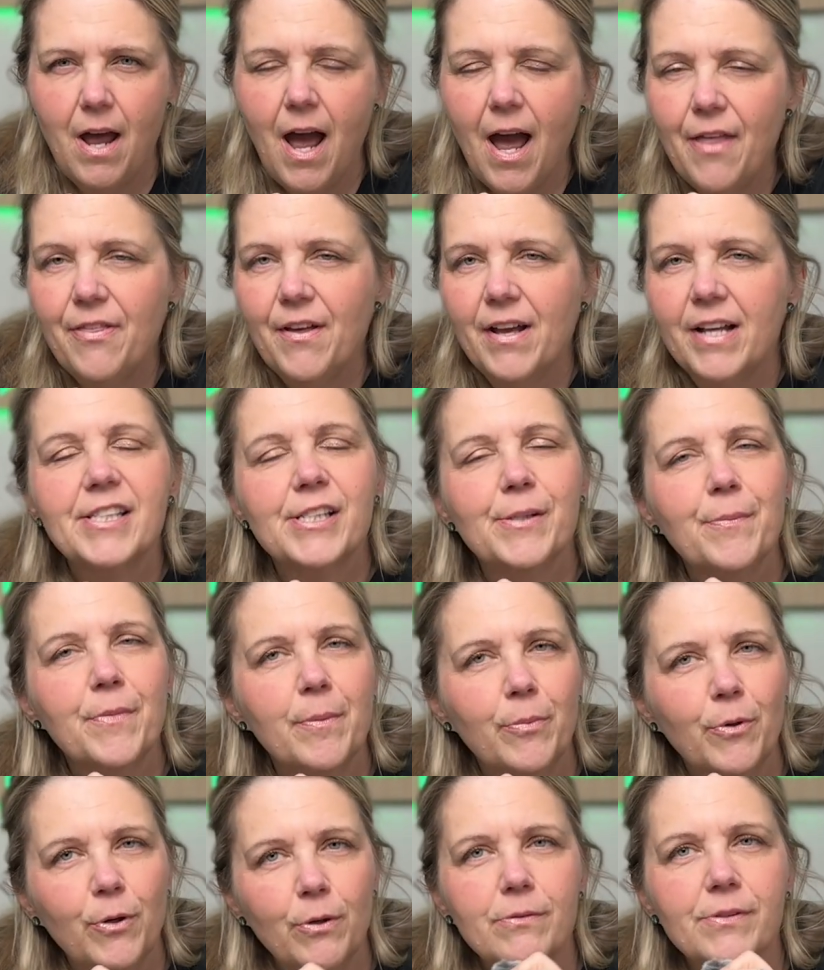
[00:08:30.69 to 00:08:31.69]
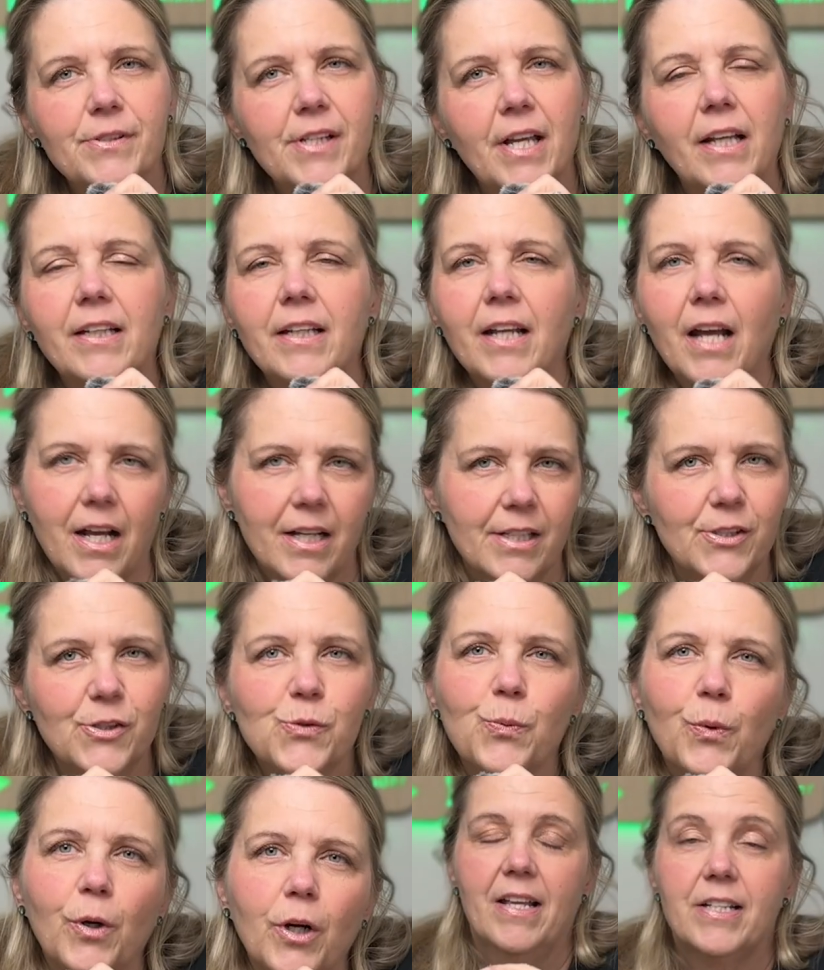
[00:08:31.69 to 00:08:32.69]
I thought some of the pros and
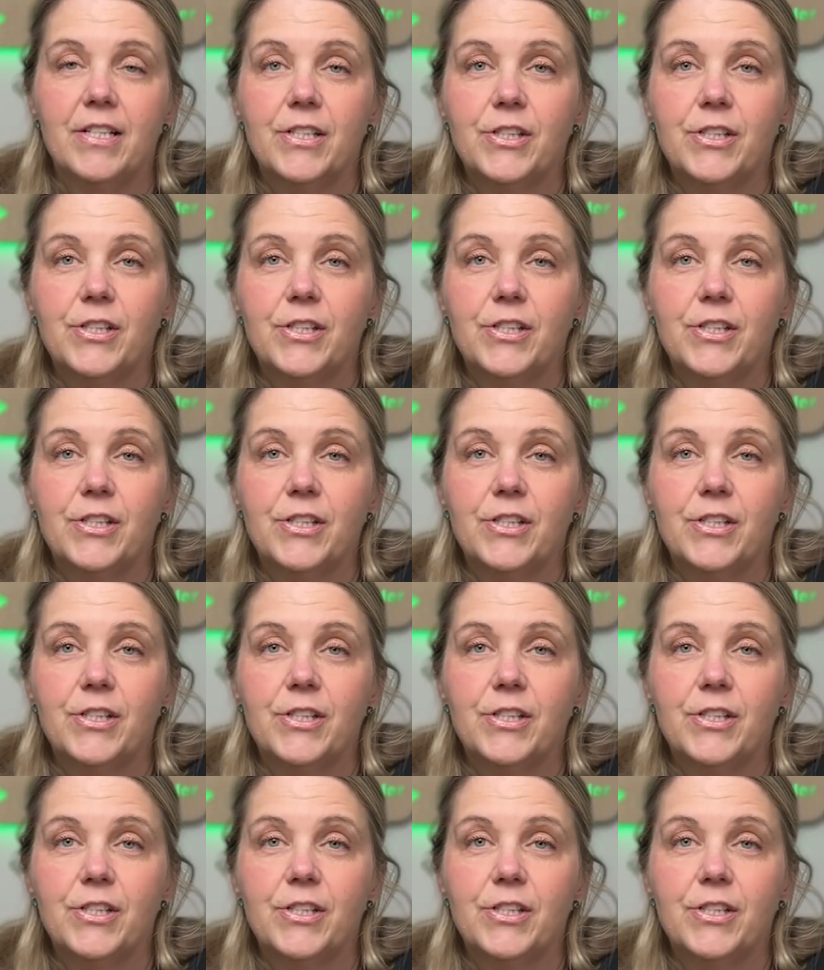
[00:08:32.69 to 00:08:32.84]
cons were.